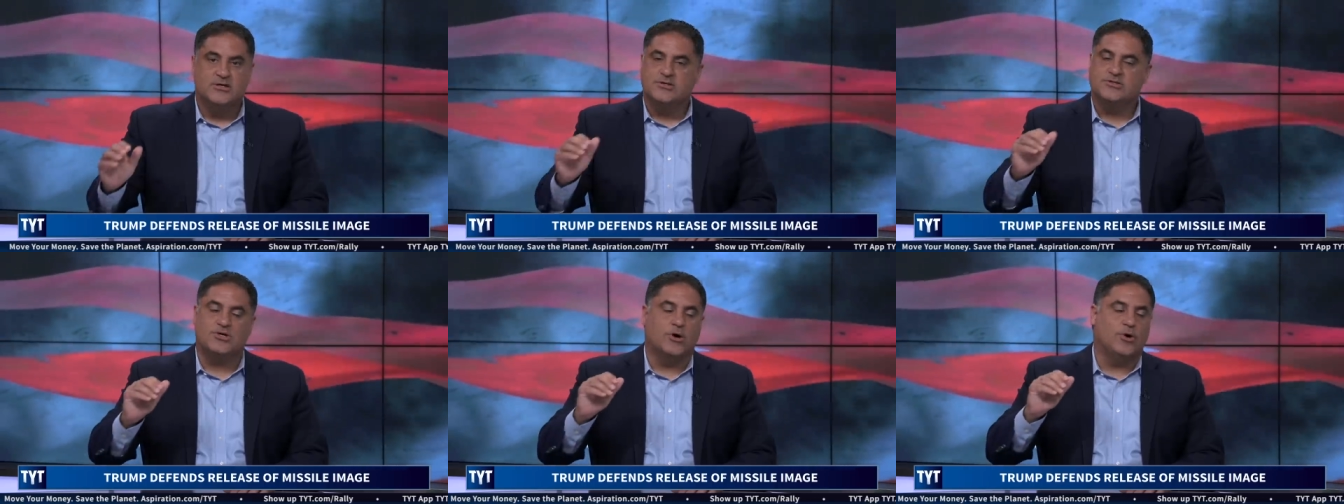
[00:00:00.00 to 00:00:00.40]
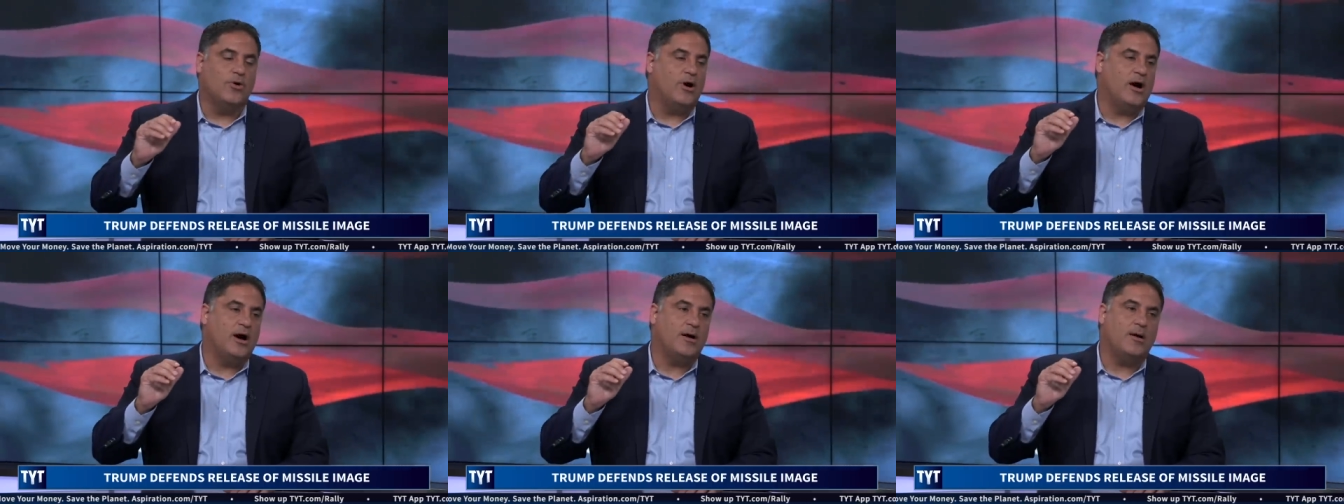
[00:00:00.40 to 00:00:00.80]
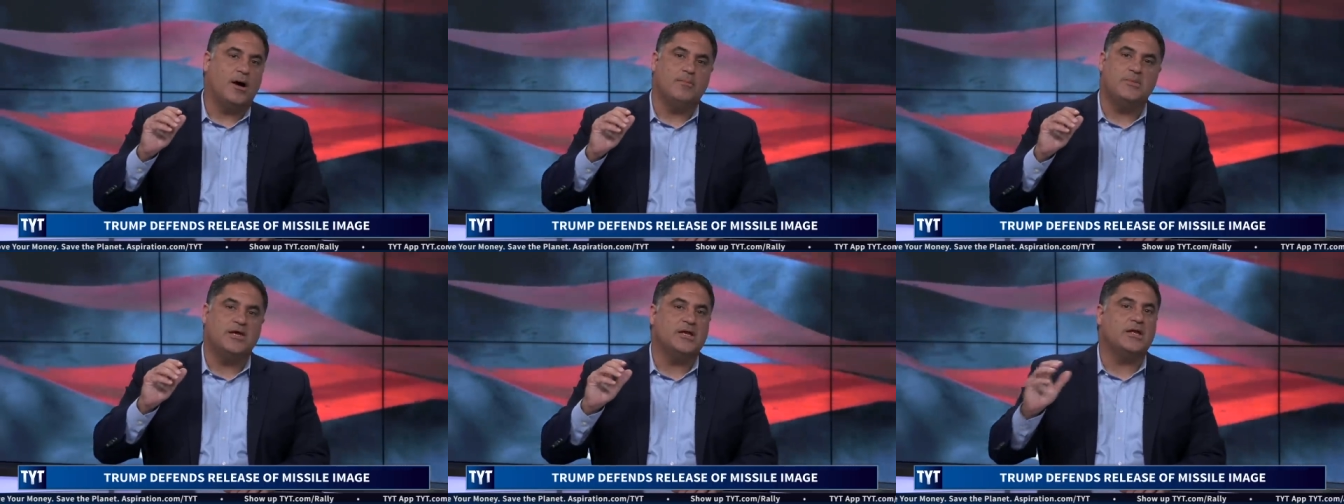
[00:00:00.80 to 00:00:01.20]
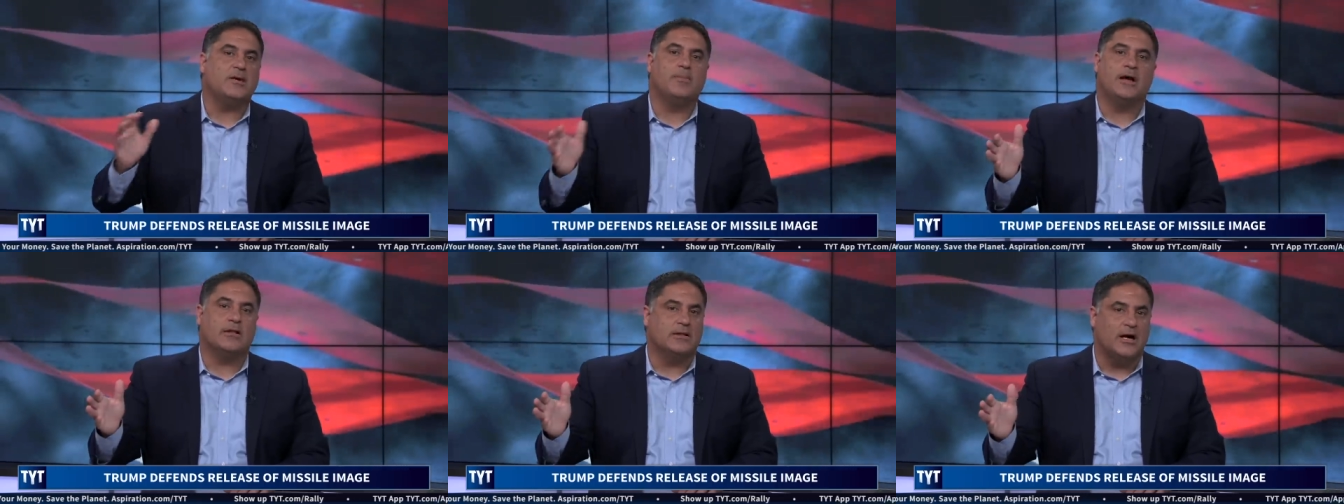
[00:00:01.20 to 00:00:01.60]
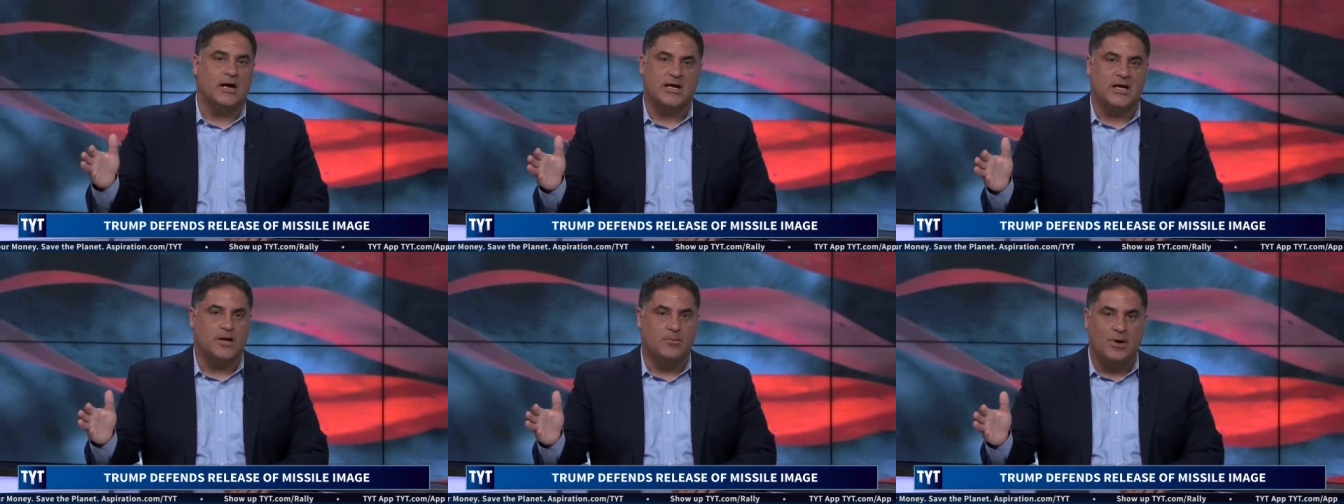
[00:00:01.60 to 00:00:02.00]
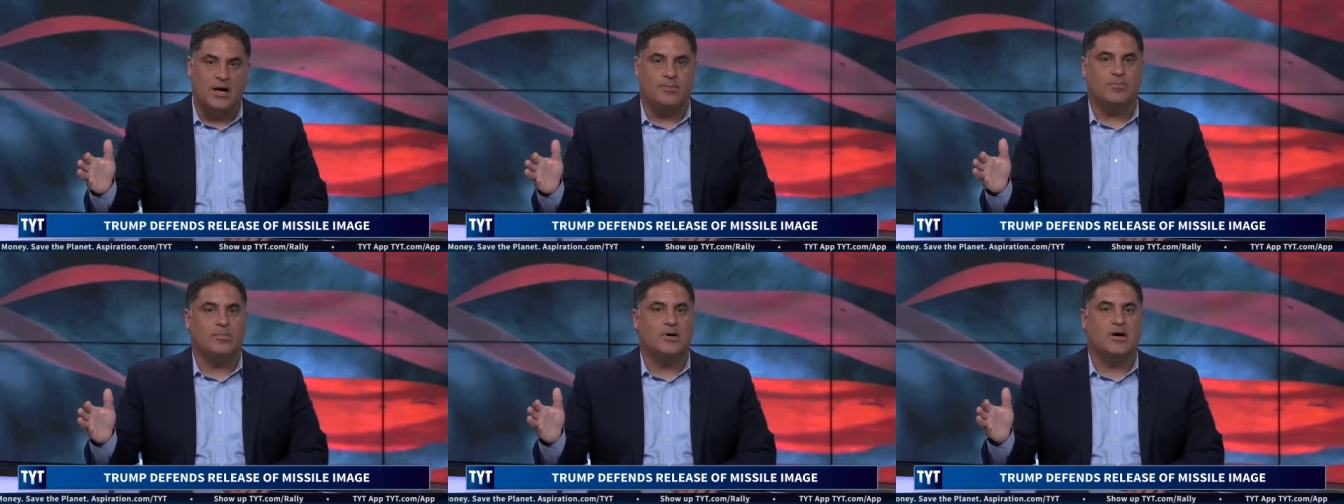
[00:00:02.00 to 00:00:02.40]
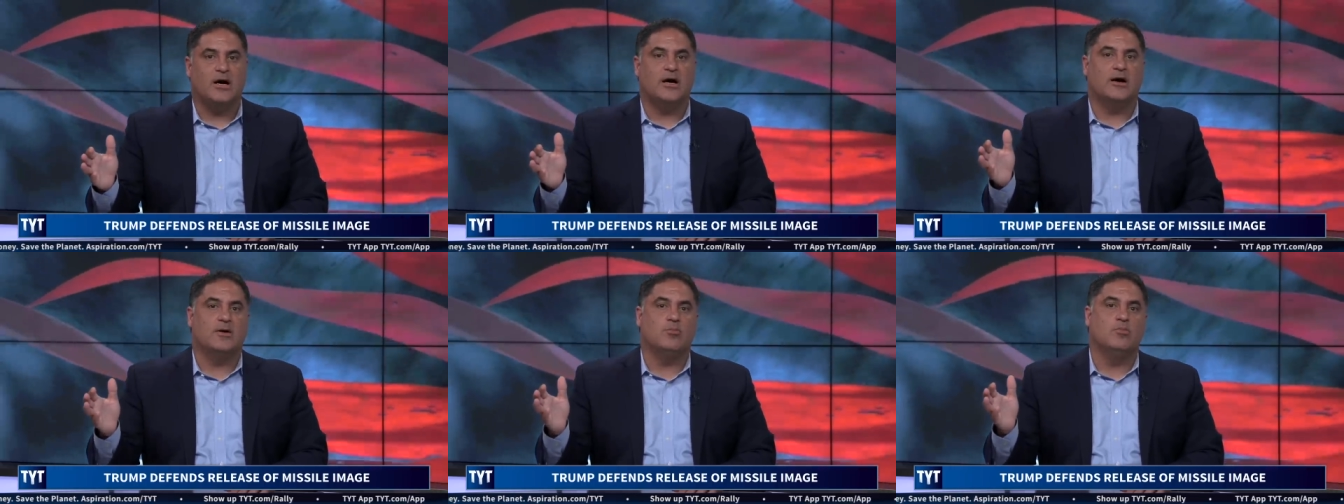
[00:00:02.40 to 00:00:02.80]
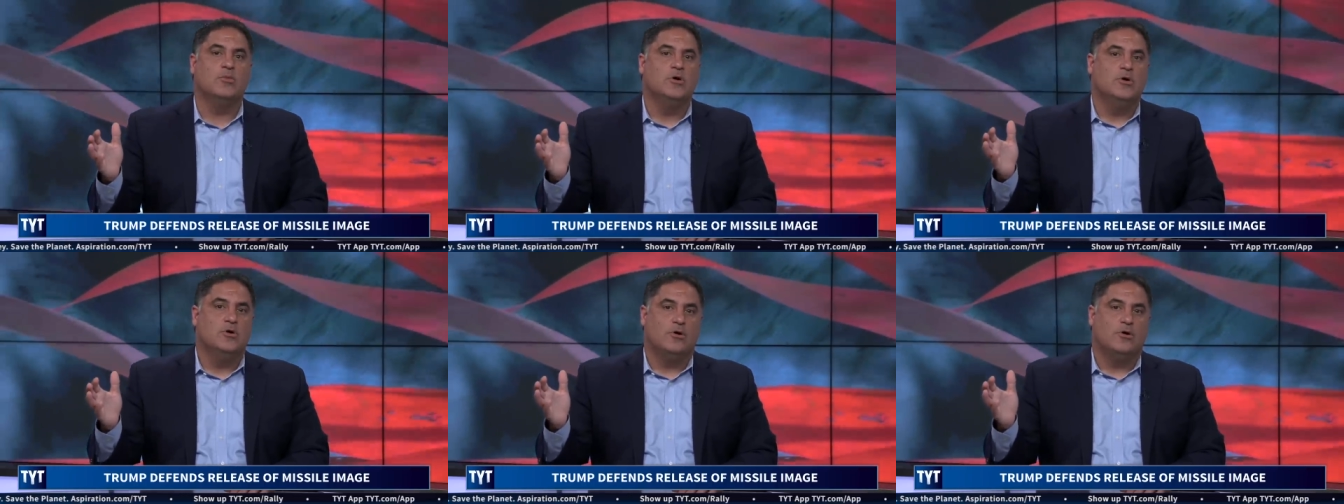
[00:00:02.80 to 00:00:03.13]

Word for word: So I'm kidding about locking him up, um,